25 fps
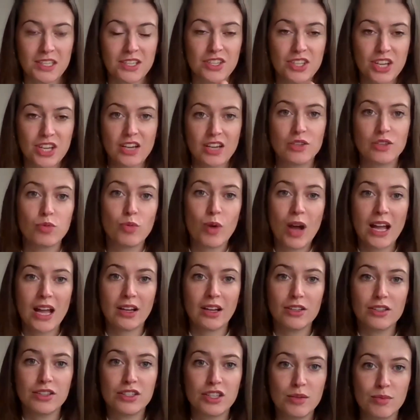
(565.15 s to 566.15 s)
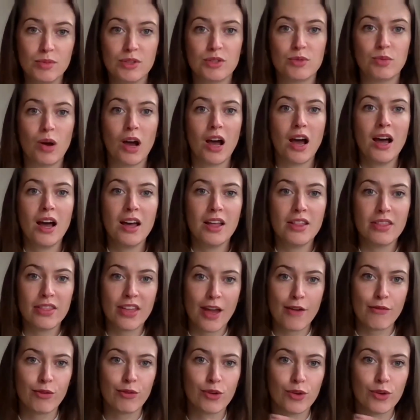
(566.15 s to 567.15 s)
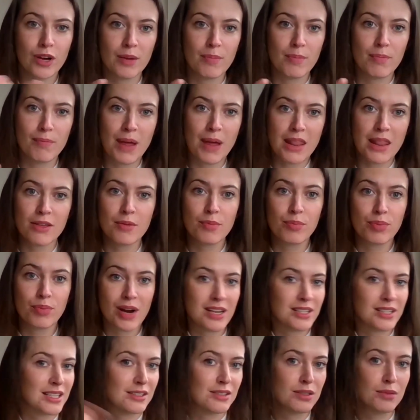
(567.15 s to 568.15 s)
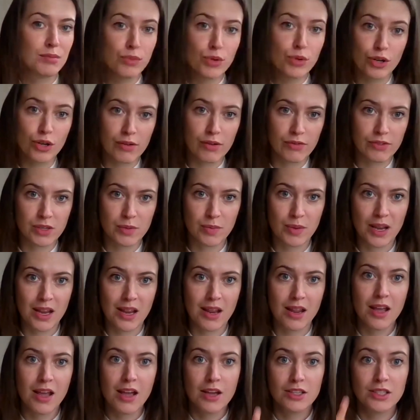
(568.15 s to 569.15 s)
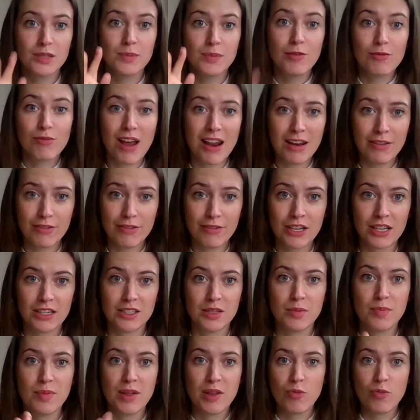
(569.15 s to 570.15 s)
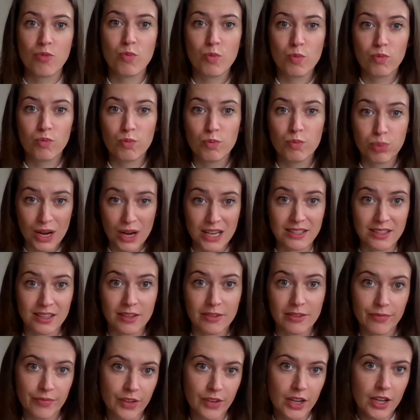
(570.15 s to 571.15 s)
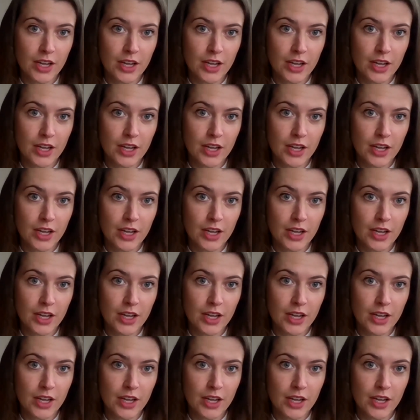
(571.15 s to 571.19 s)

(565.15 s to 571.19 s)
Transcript: It changed where consumers were, and therefore it meant that brands had to move to be relevant and to be present.